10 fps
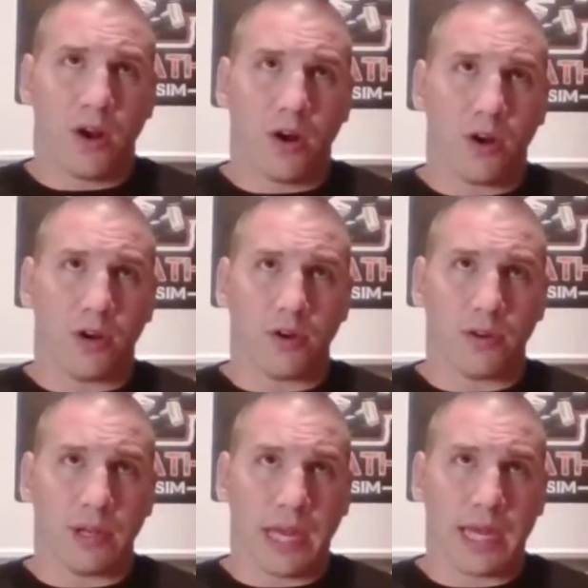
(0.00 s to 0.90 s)
are
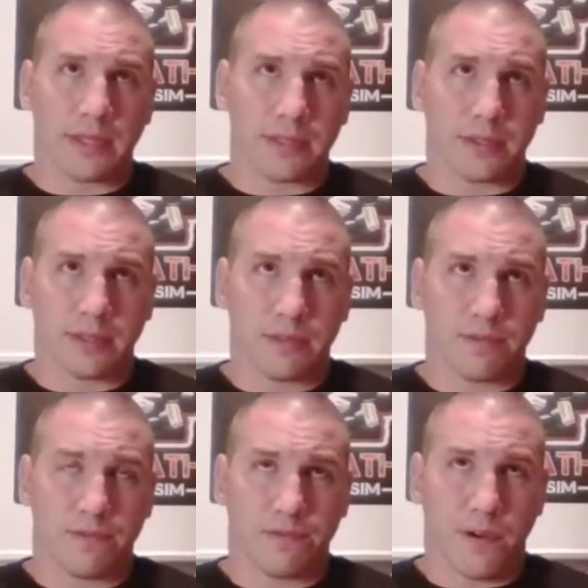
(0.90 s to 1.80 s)
not
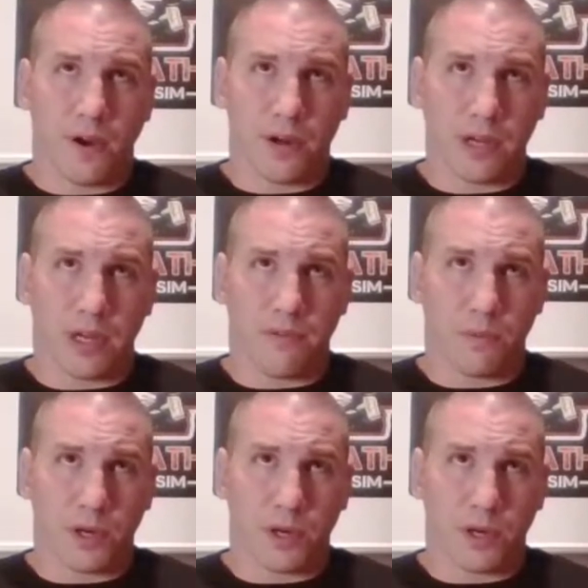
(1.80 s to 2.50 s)
far enough